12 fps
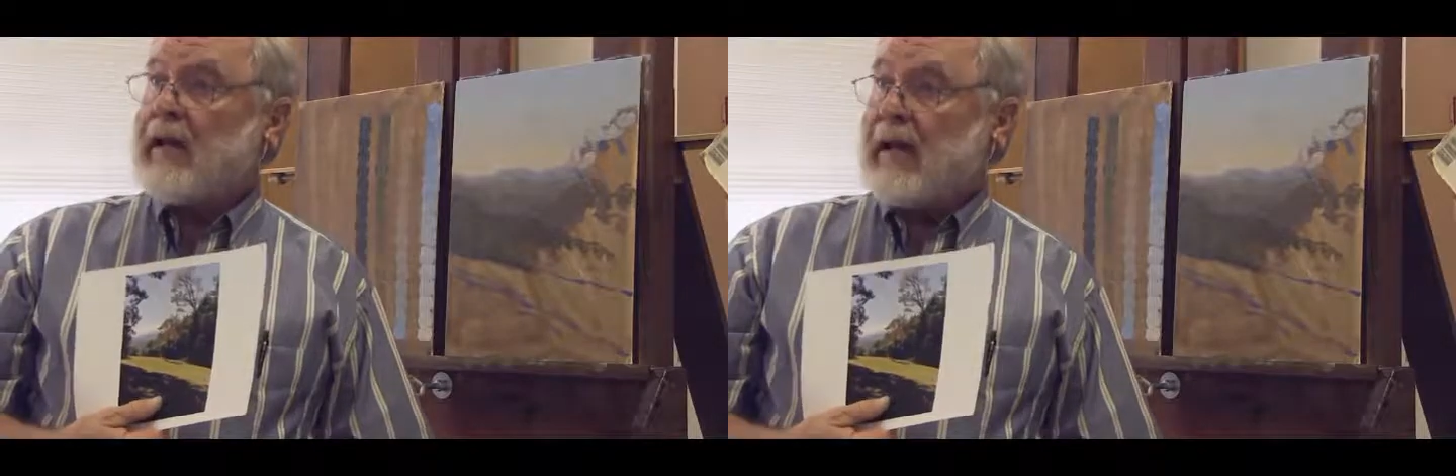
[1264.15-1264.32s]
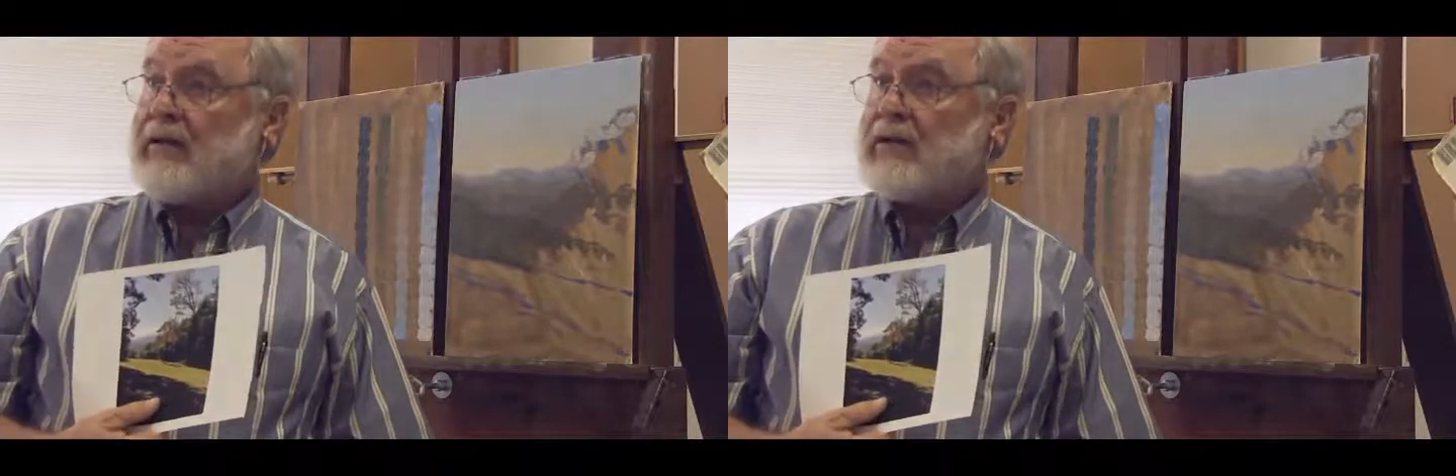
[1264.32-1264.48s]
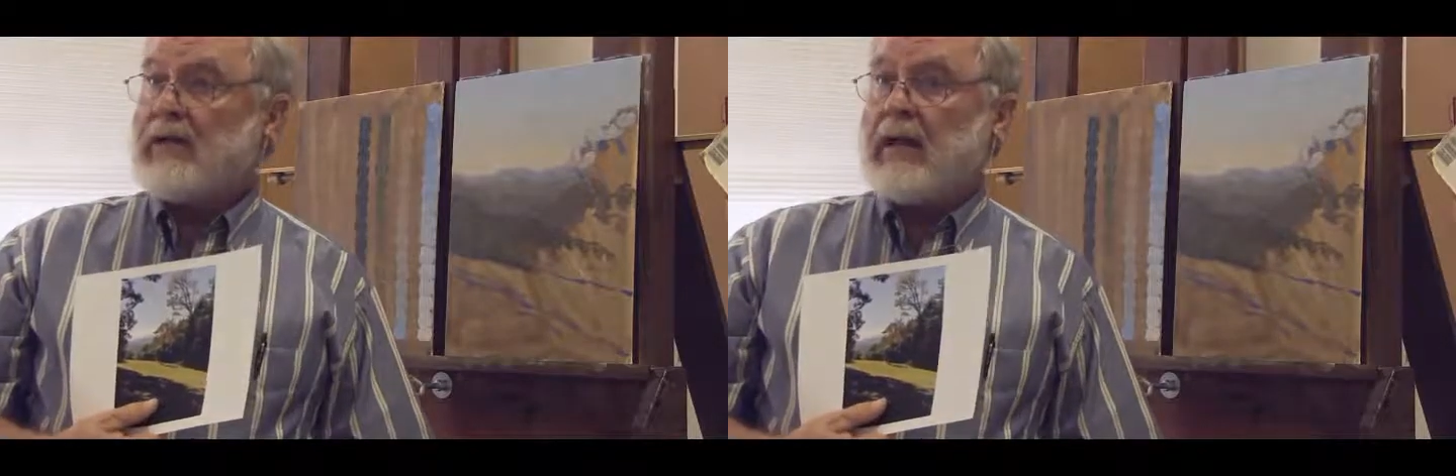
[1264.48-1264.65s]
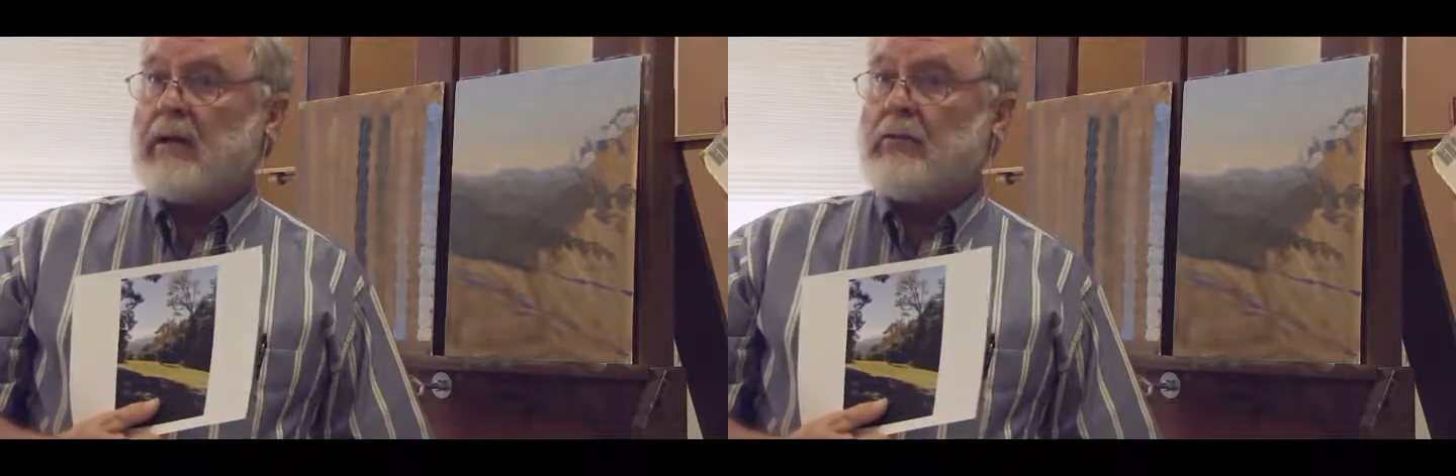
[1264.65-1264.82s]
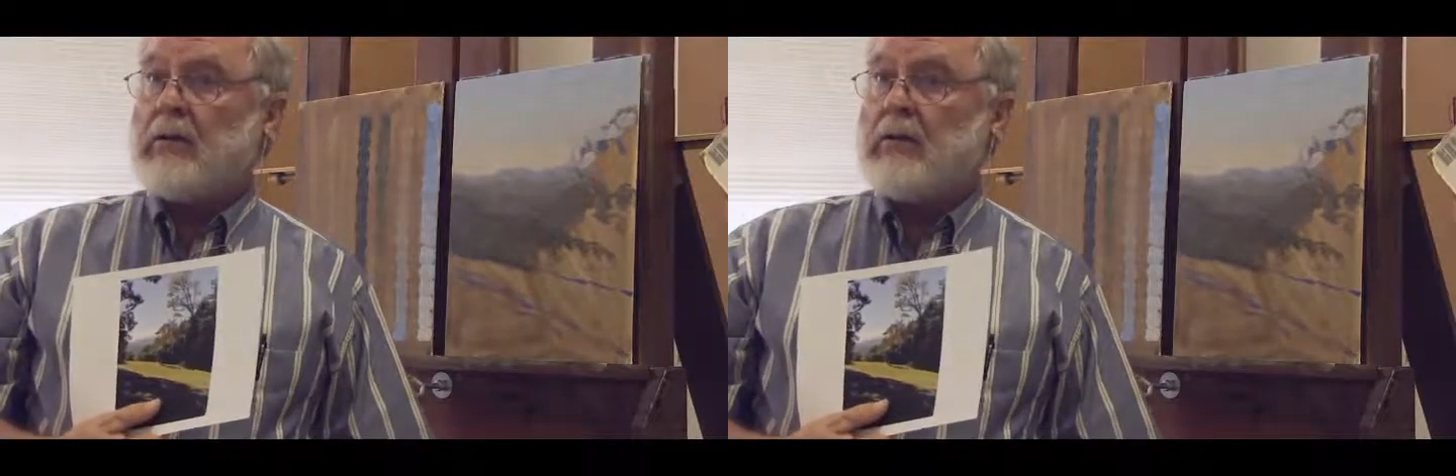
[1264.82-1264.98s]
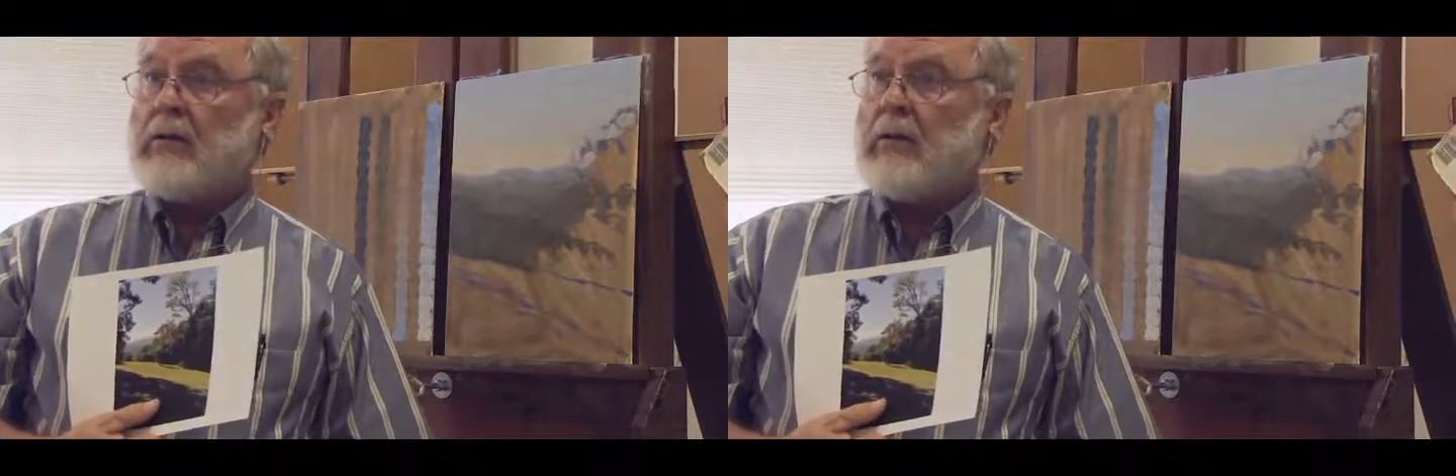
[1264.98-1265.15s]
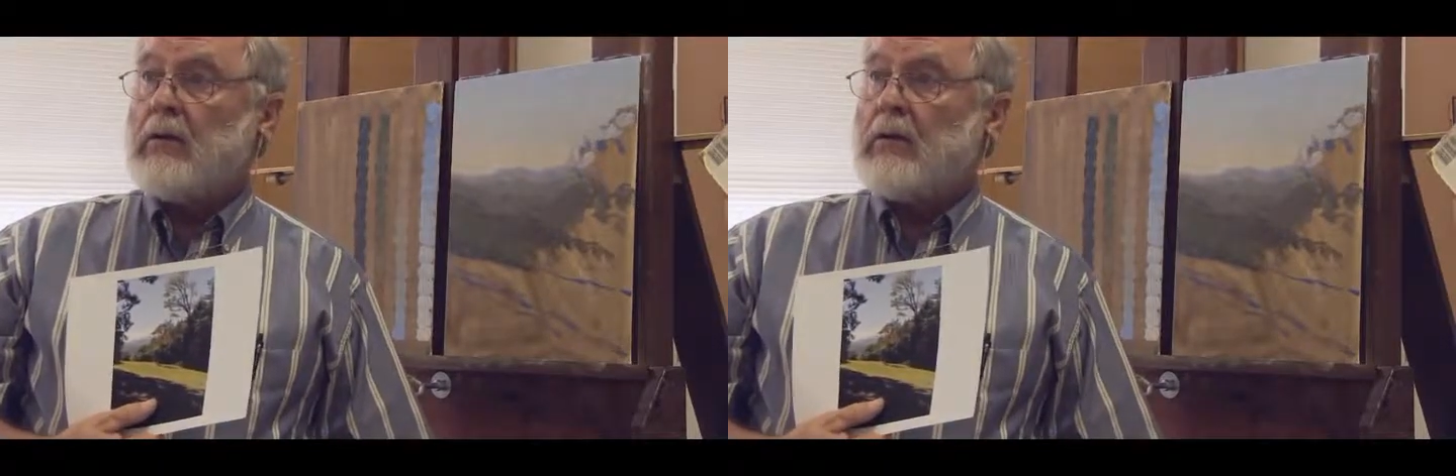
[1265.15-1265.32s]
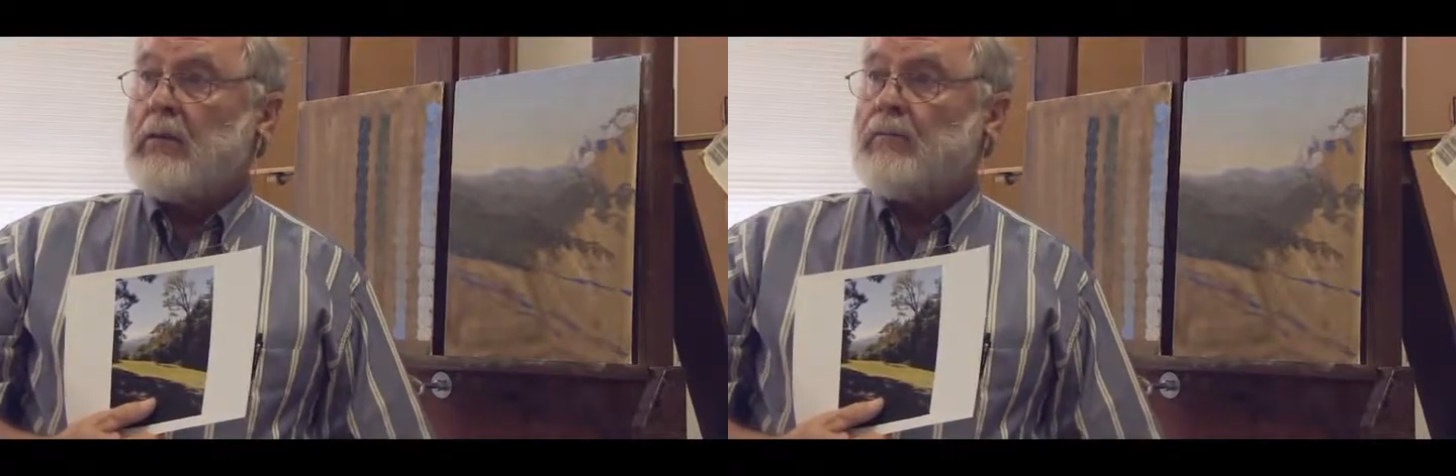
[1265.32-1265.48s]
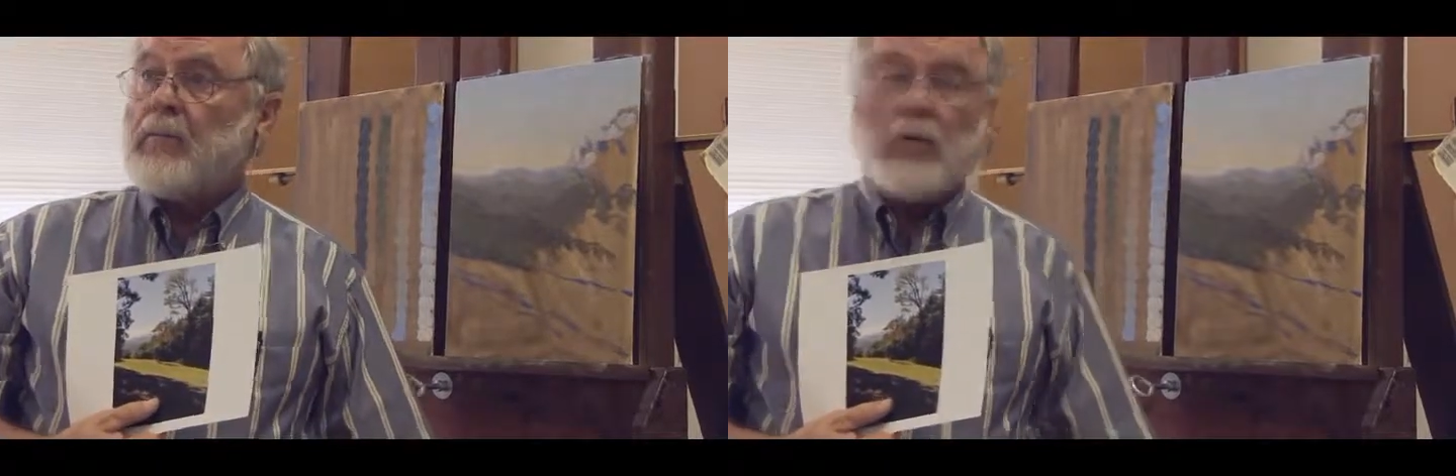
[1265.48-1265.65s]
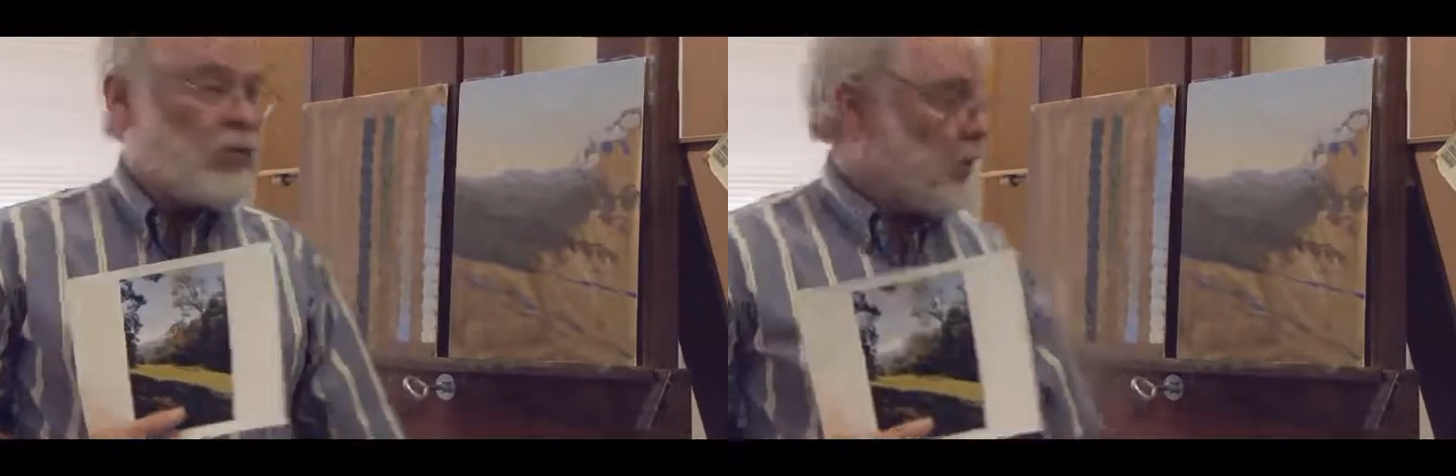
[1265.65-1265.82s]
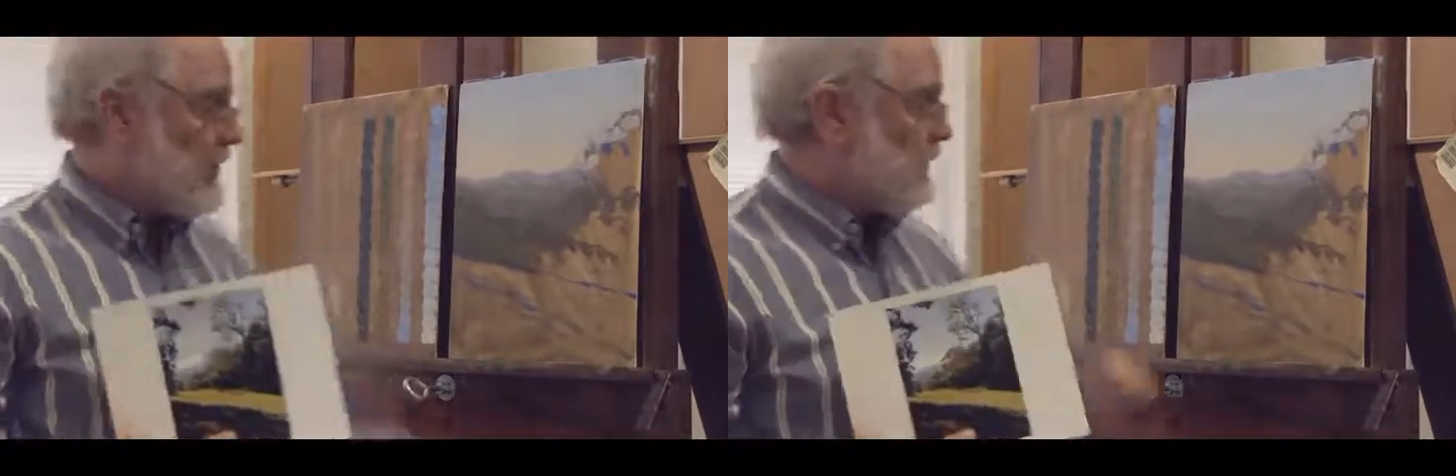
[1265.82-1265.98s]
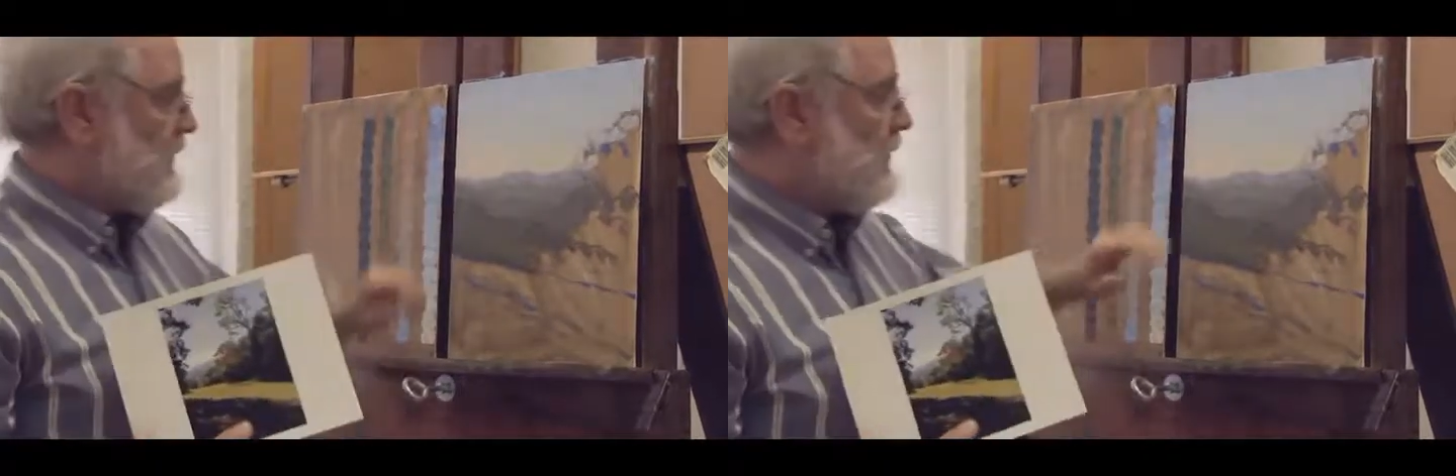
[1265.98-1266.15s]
landscape with